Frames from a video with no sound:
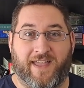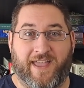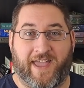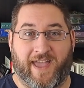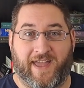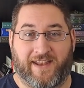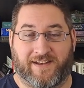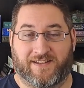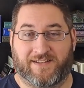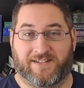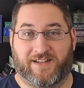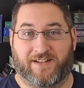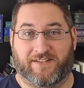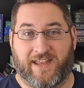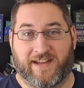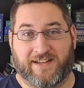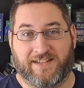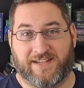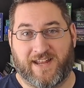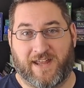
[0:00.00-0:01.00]
And until
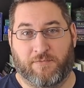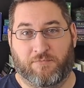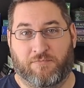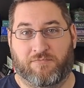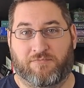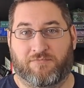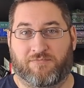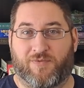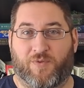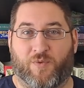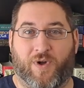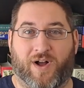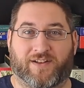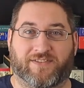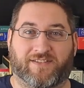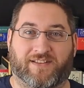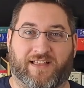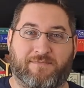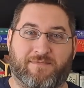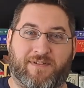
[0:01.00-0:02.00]
next time, walk
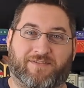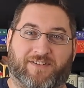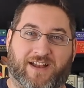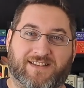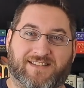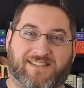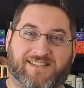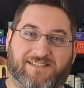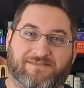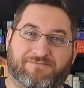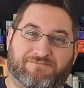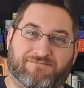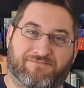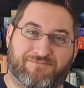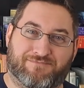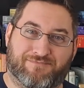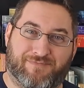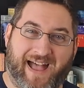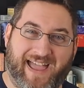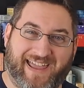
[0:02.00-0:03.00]
in the light, my friends.
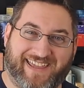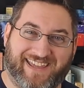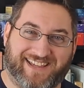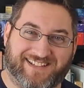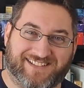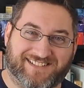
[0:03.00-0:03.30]
Bye.